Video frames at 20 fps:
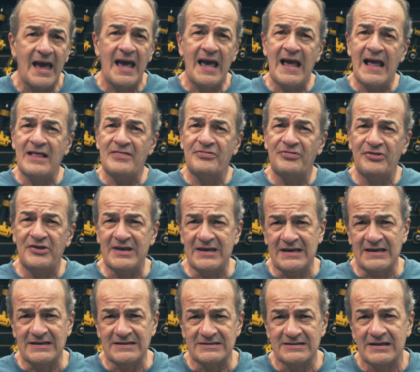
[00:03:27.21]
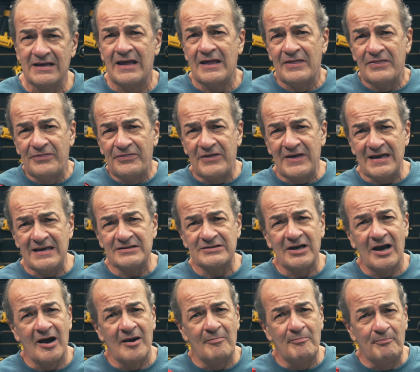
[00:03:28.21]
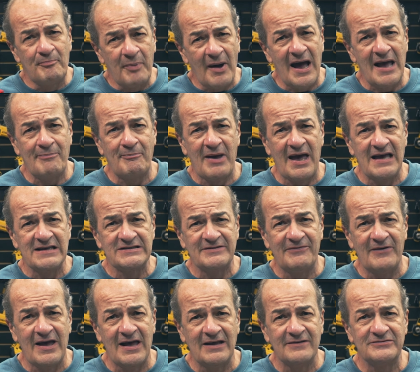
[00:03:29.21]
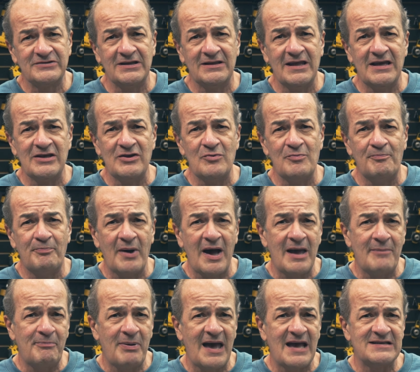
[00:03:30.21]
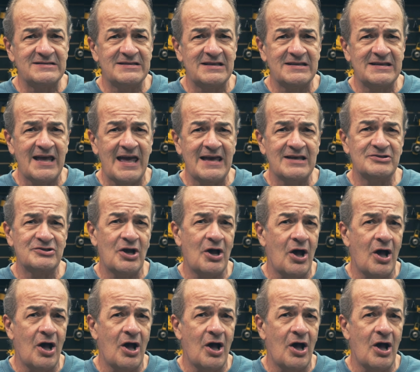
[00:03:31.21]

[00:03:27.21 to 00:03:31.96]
And these. These are bypass valves that let you bypass the tanks